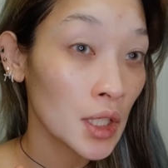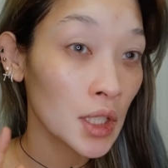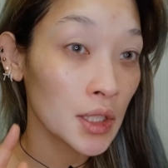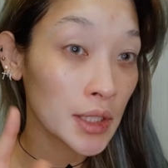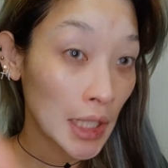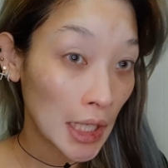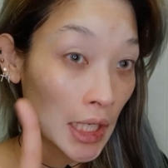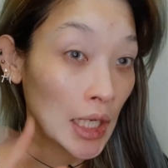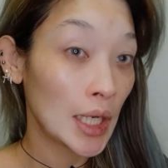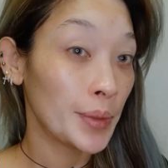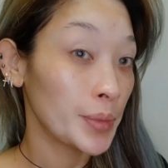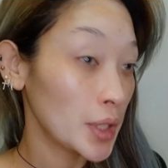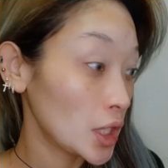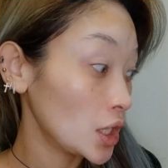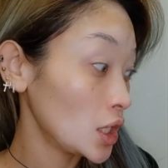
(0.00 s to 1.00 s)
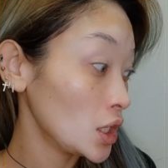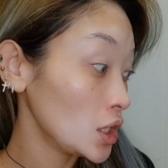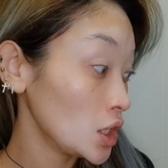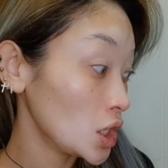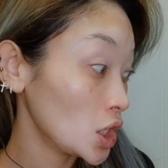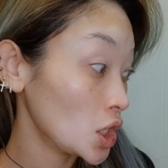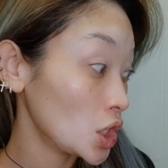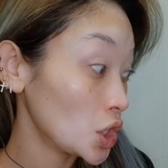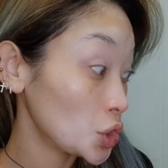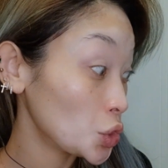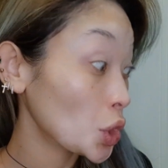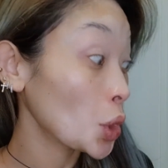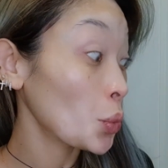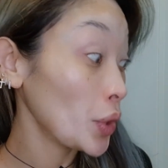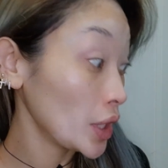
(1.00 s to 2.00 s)
Yeah, I'm gonna
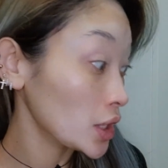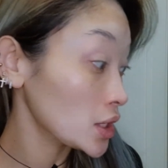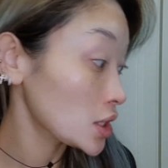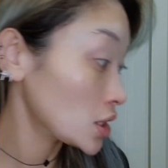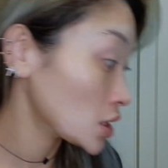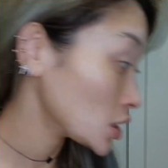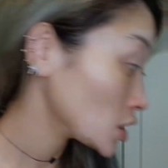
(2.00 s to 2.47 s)
draw wings.